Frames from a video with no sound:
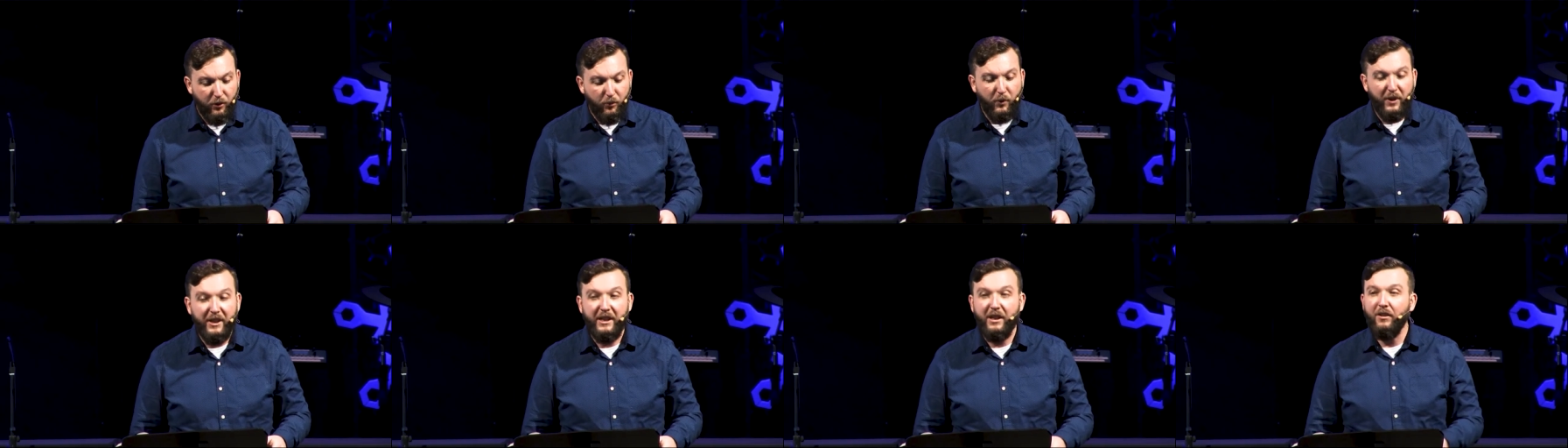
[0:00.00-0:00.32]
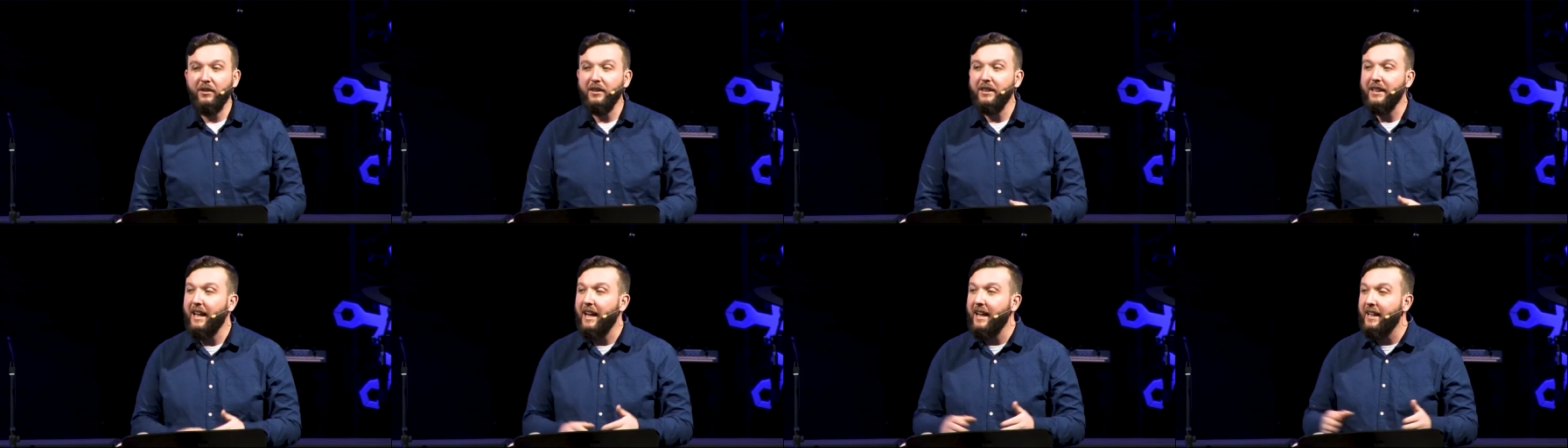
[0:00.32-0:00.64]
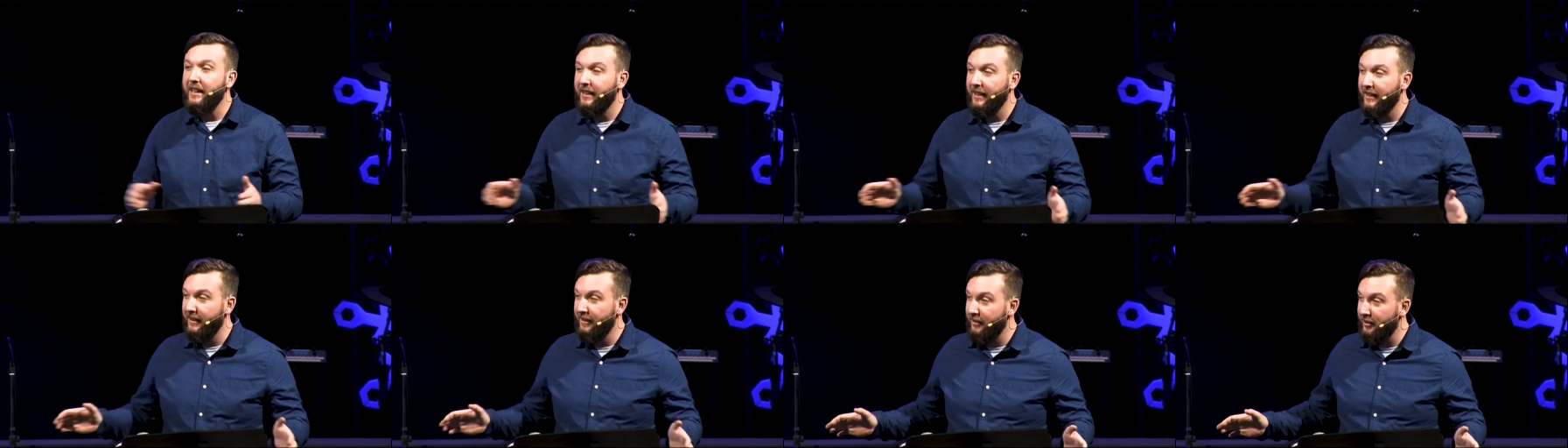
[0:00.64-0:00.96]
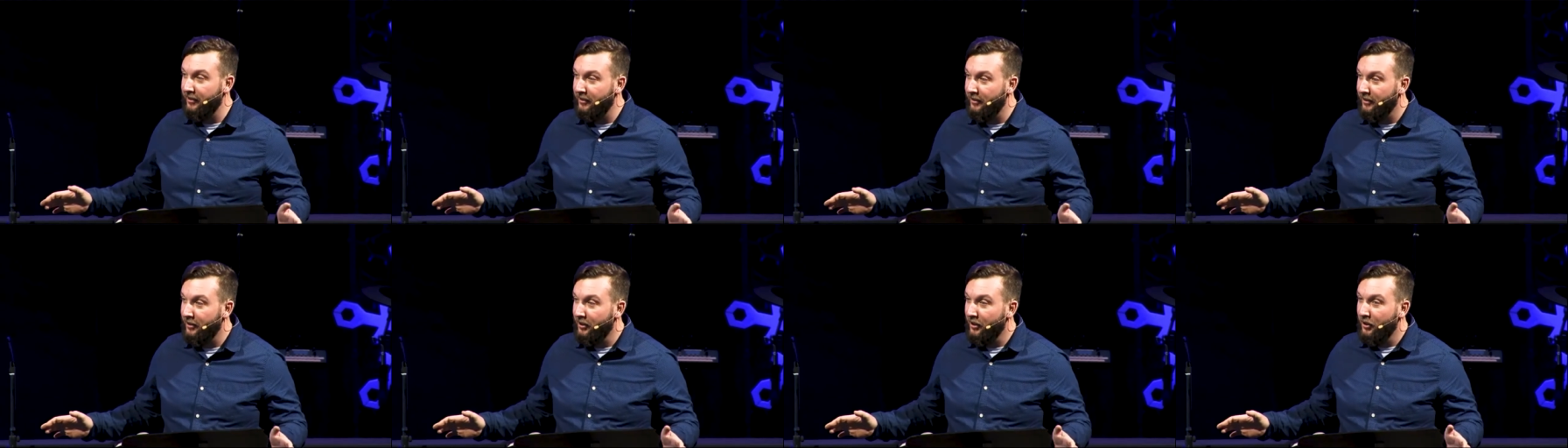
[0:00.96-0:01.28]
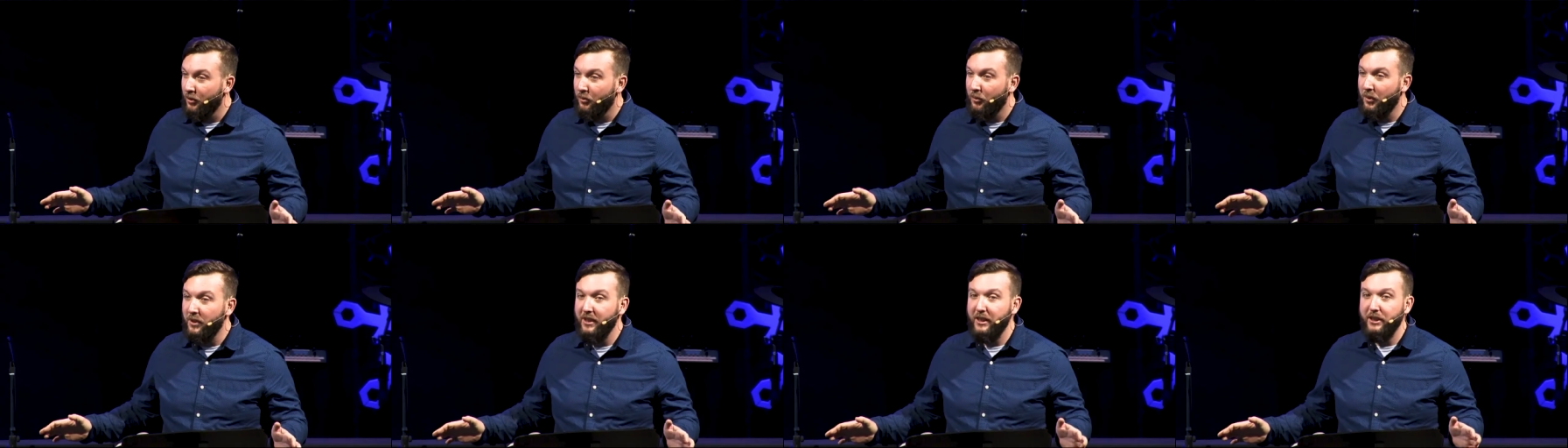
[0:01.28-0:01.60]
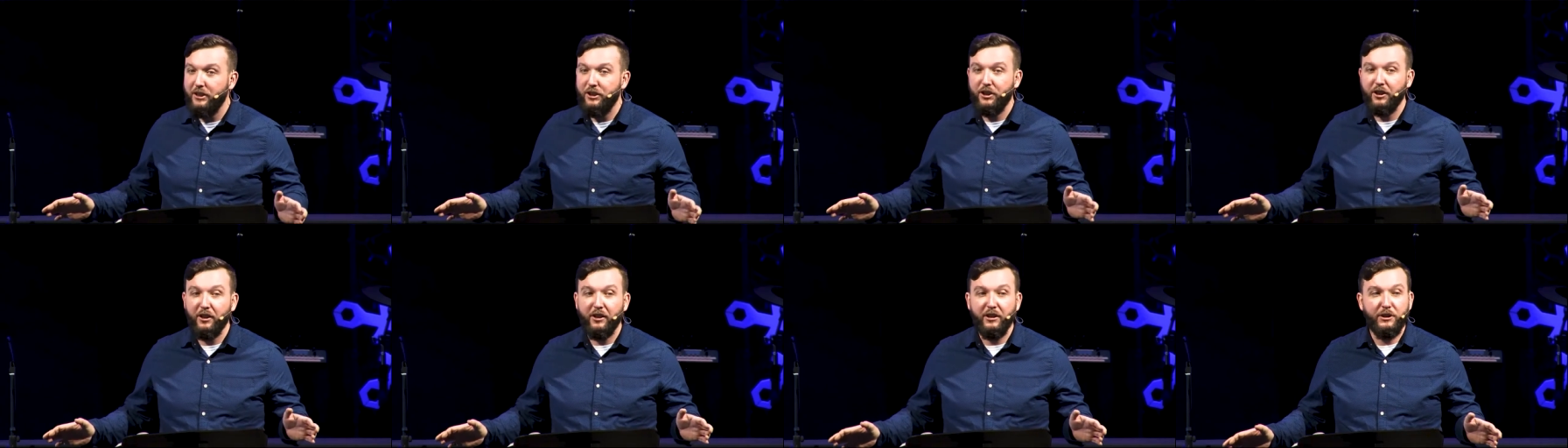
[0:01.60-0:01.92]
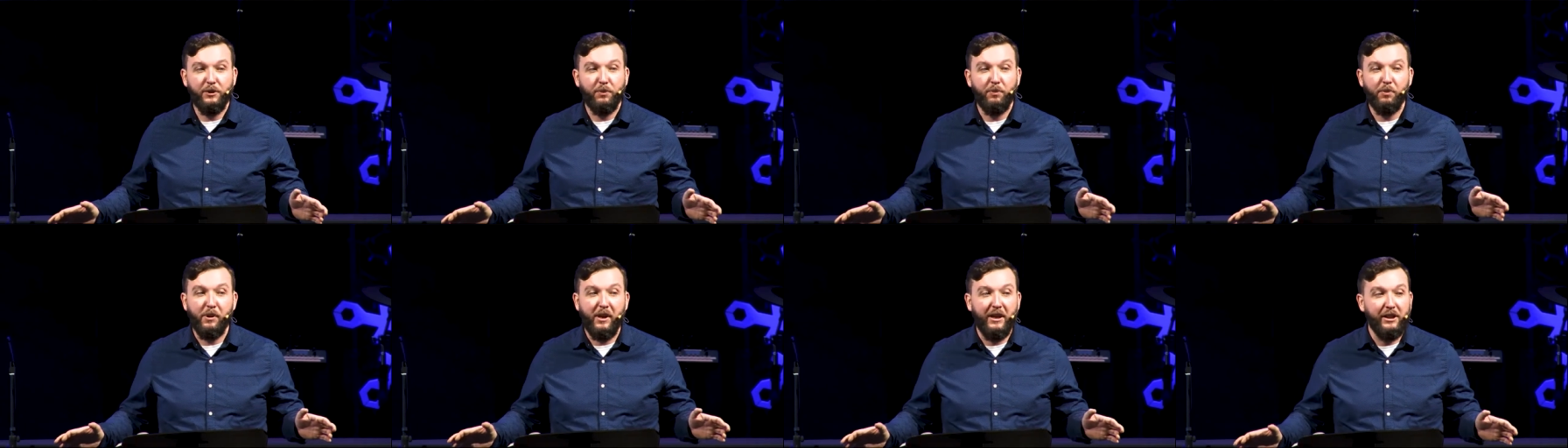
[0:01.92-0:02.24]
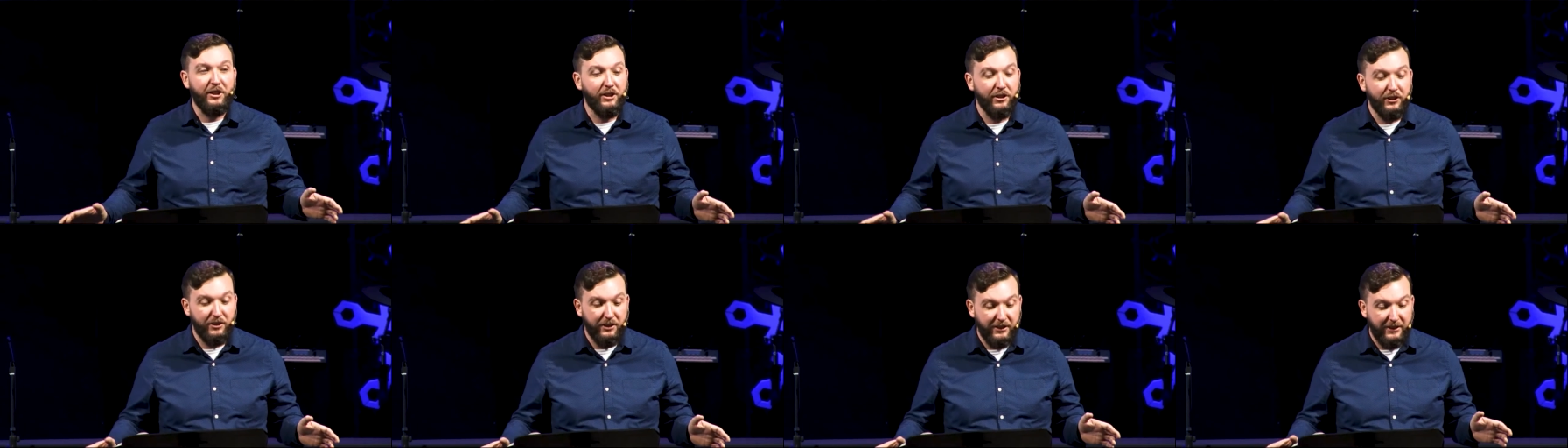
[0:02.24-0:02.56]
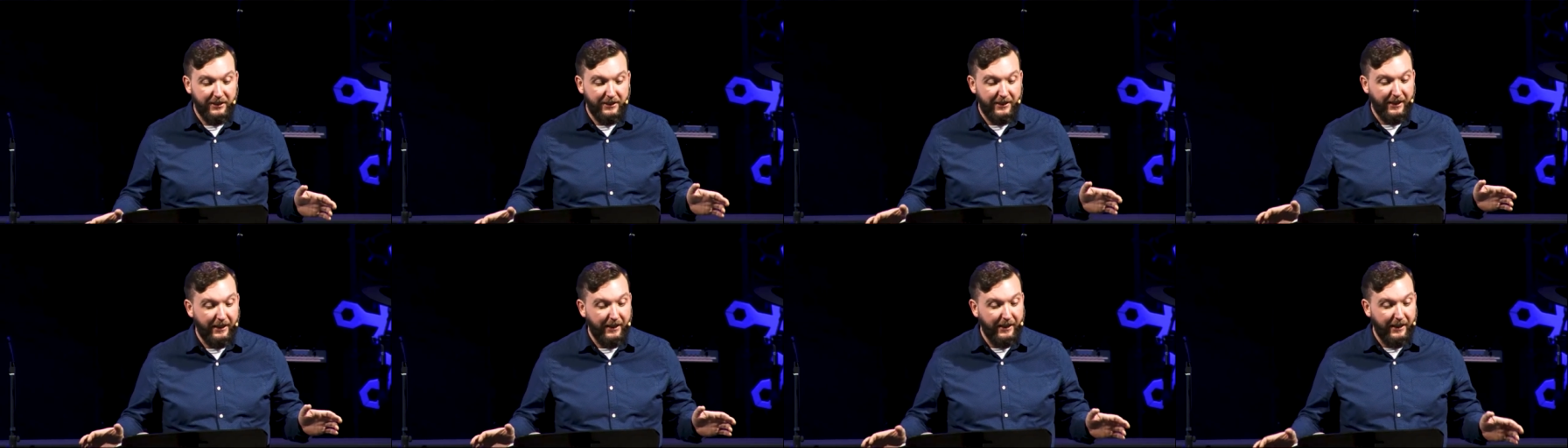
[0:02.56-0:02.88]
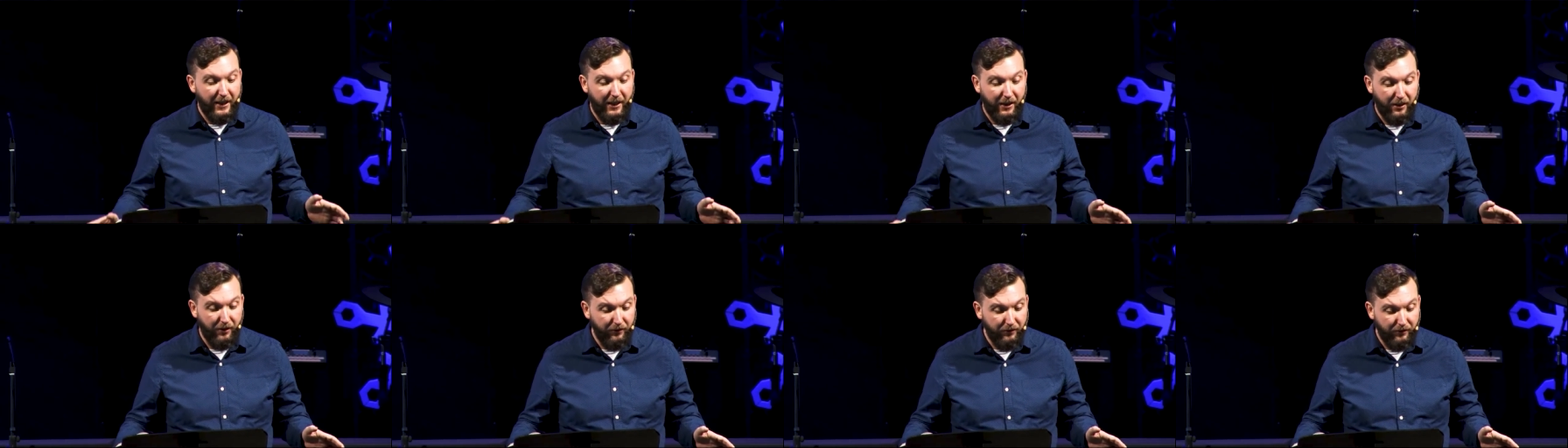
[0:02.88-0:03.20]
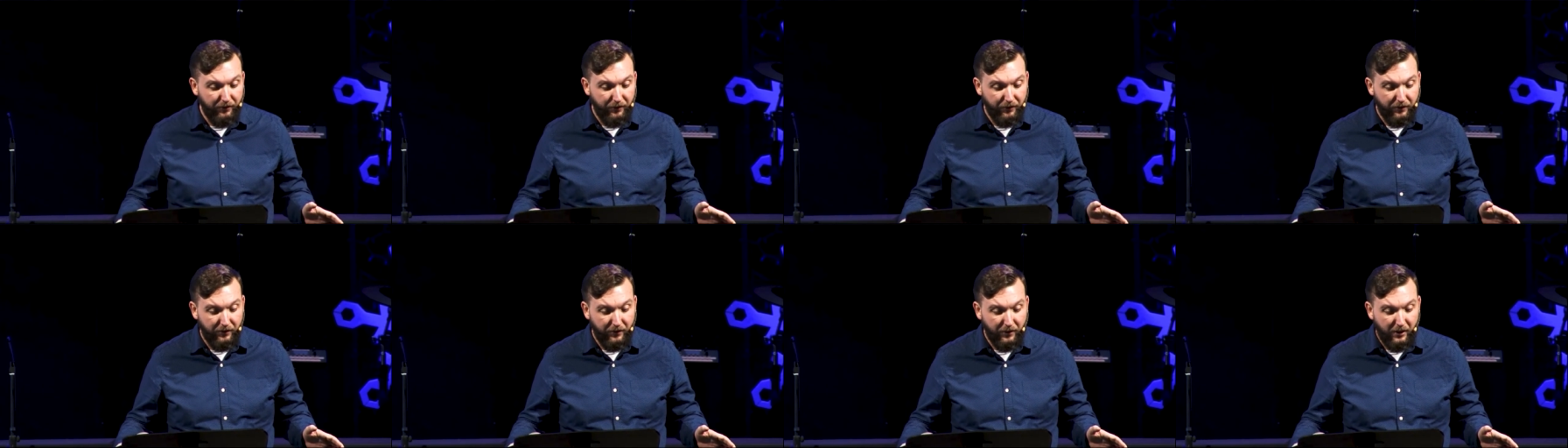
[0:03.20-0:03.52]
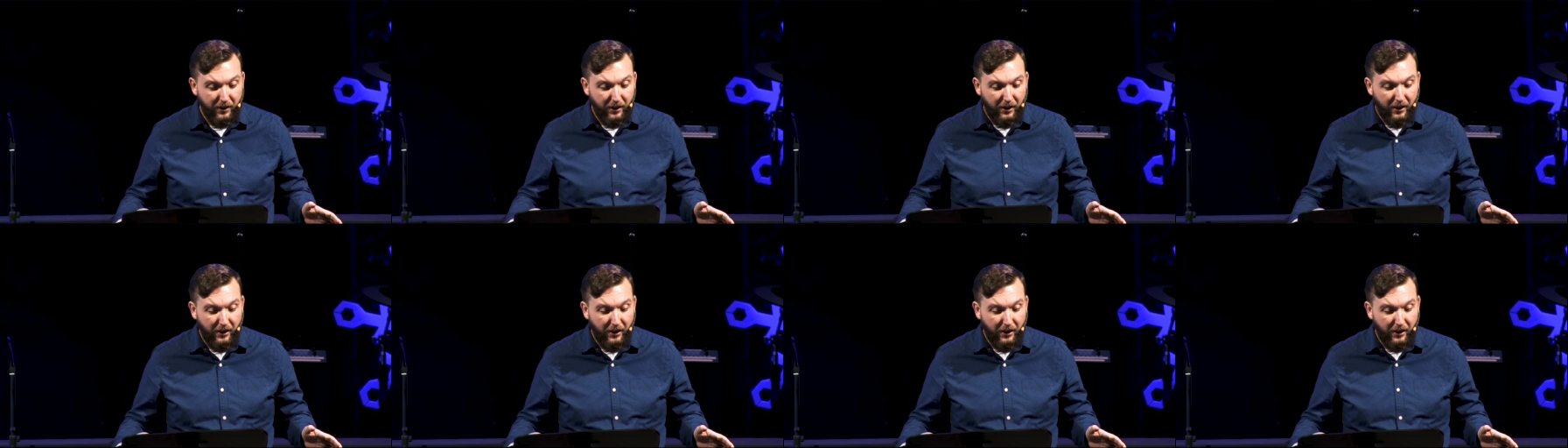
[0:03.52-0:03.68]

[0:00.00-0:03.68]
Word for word: We don't like it, when the church pressures us to give,